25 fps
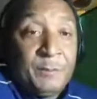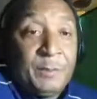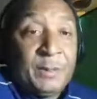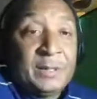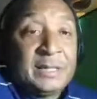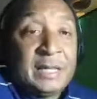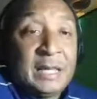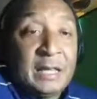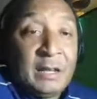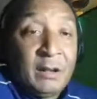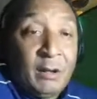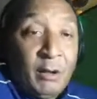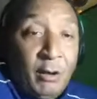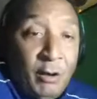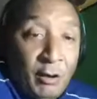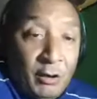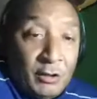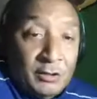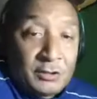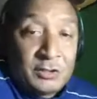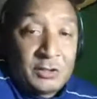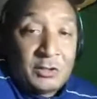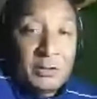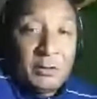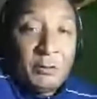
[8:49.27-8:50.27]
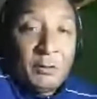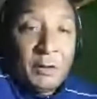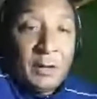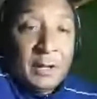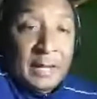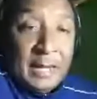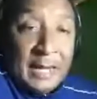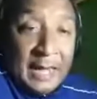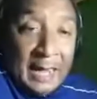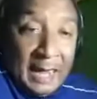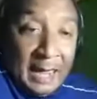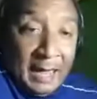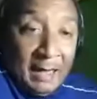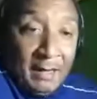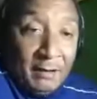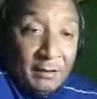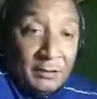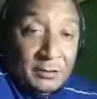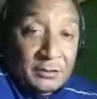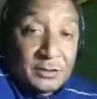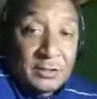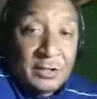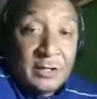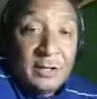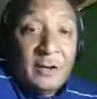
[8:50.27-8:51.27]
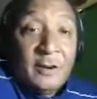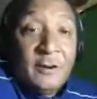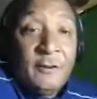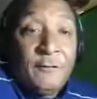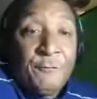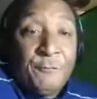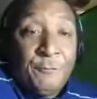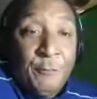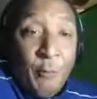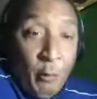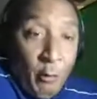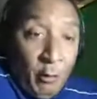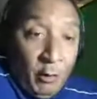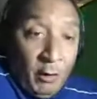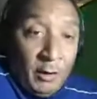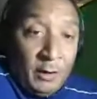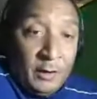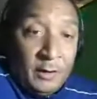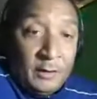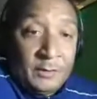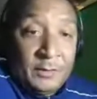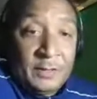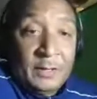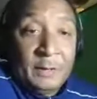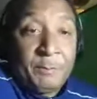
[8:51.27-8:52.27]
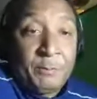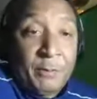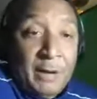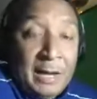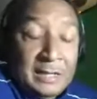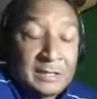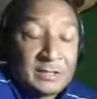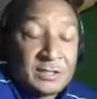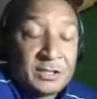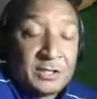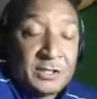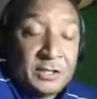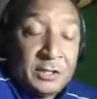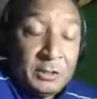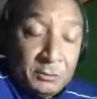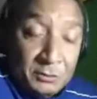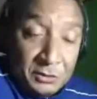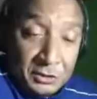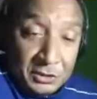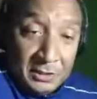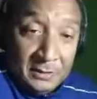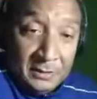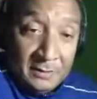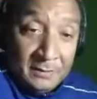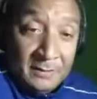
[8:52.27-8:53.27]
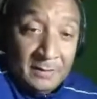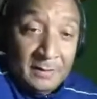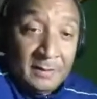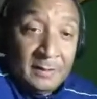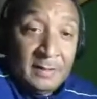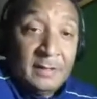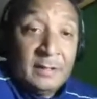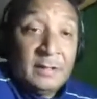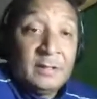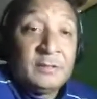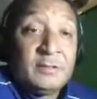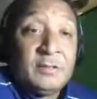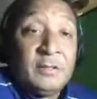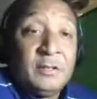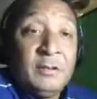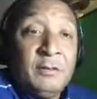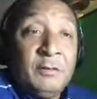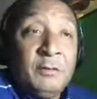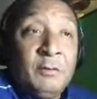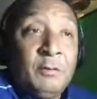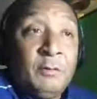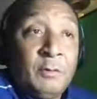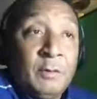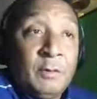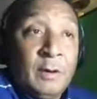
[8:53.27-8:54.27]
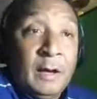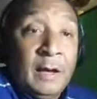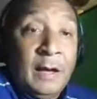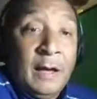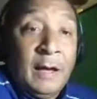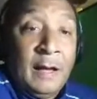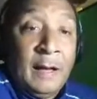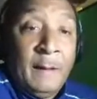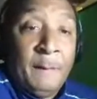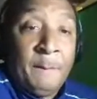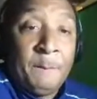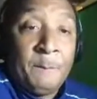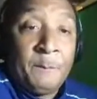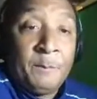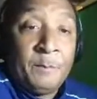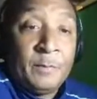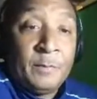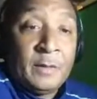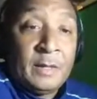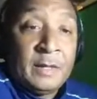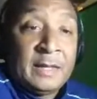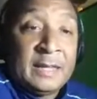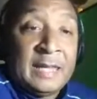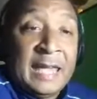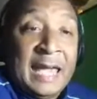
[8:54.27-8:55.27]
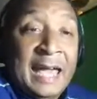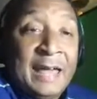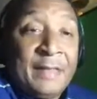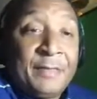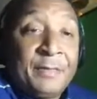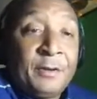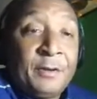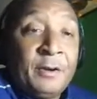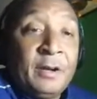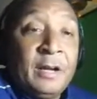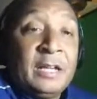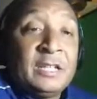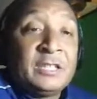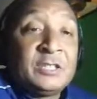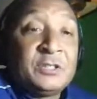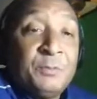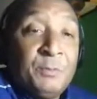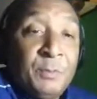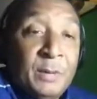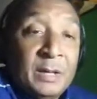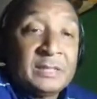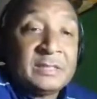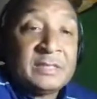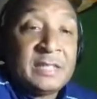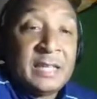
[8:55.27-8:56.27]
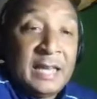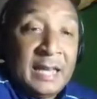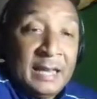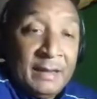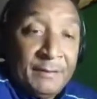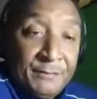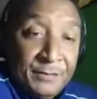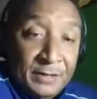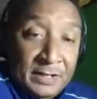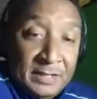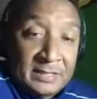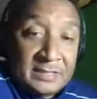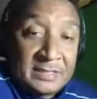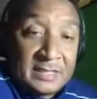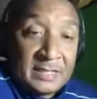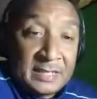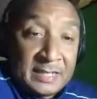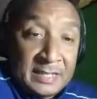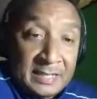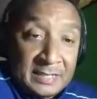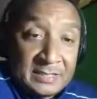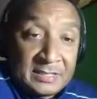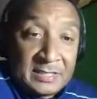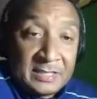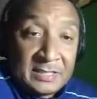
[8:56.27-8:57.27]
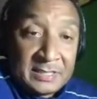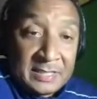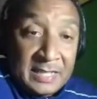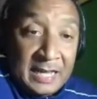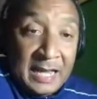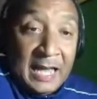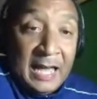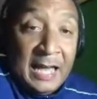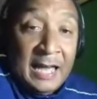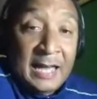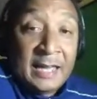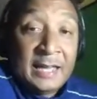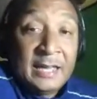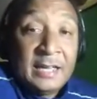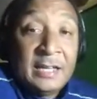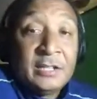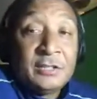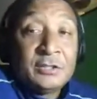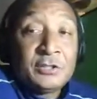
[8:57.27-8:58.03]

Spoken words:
But that also allows for the prosecution to gather as much evidence against this guy.